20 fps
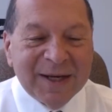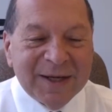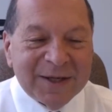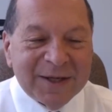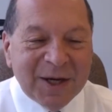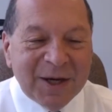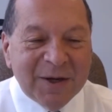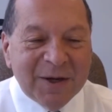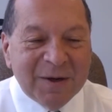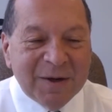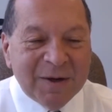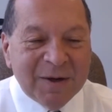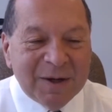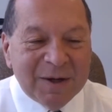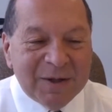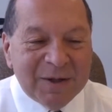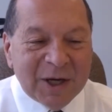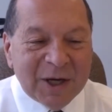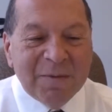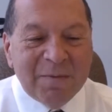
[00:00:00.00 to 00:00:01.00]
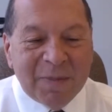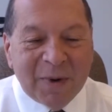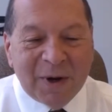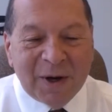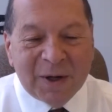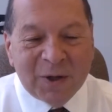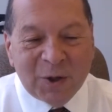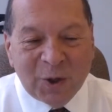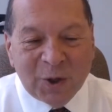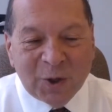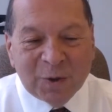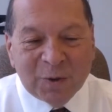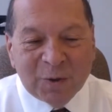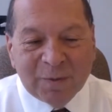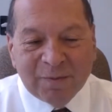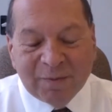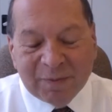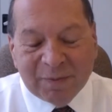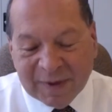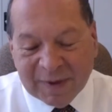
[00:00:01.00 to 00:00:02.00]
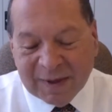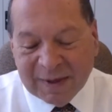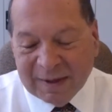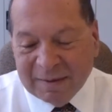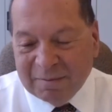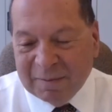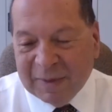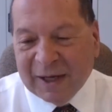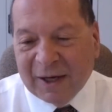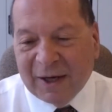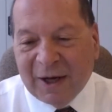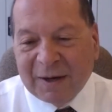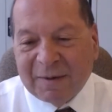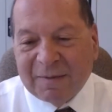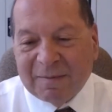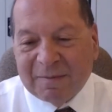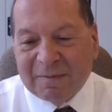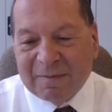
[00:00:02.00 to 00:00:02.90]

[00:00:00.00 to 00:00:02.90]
So don't buy new, a bit like